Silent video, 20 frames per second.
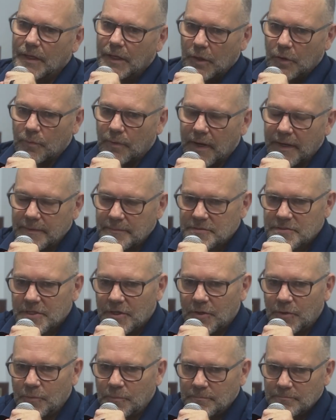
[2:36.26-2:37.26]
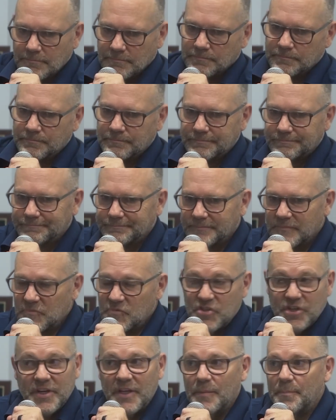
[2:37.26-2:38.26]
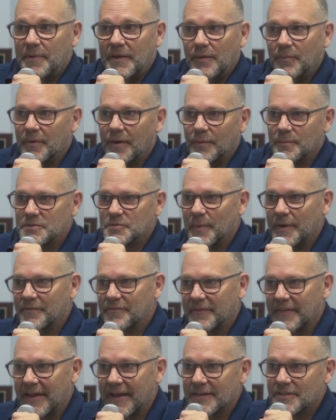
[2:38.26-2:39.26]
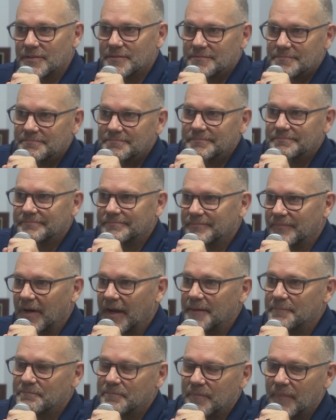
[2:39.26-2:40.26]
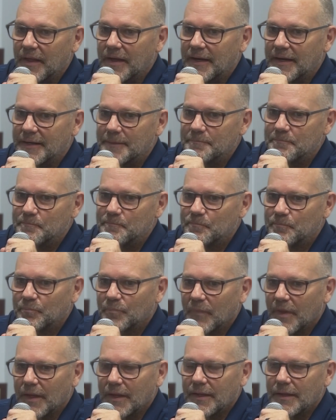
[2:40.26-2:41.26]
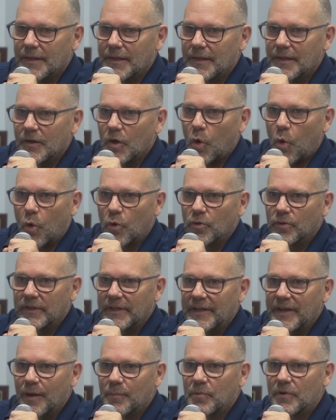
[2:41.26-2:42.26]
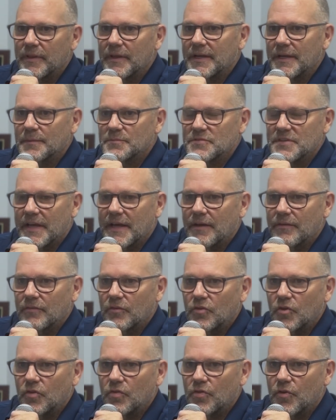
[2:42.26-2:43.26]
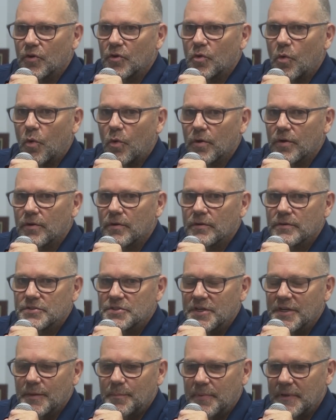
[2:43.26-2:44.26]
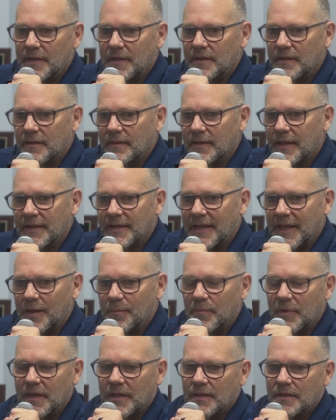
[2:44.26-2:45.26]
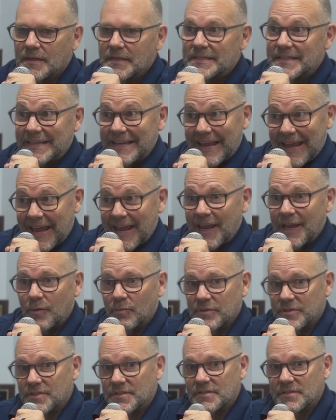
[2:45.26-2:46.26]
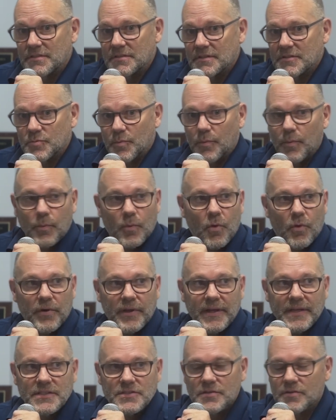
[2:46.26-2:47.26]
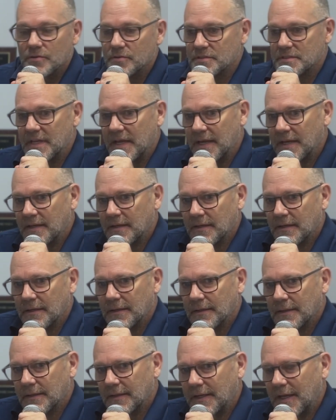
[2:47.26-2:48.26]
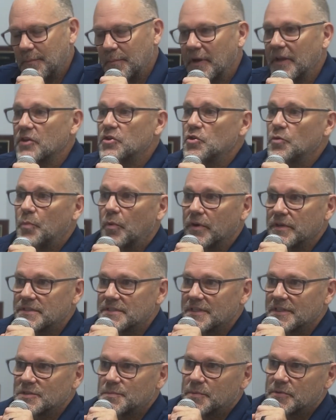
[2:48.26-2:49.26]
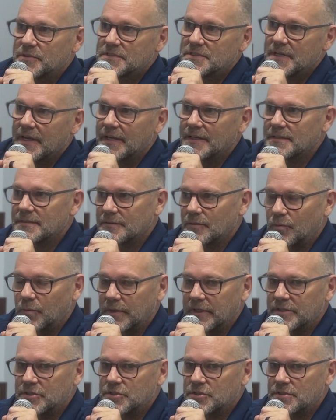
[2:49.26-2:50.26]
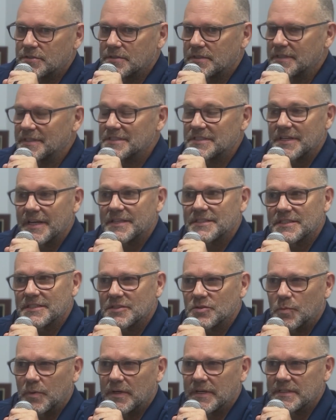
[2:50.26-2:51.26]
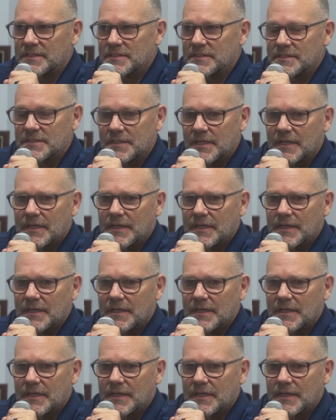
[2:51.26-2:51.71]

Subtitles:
Right. So GDP, we always wait for that, right? Quarterly number that comes out, third quarter GDP that came in today, which is, as we're recording, it's Thursday, came in at 2.6%, which consensus was,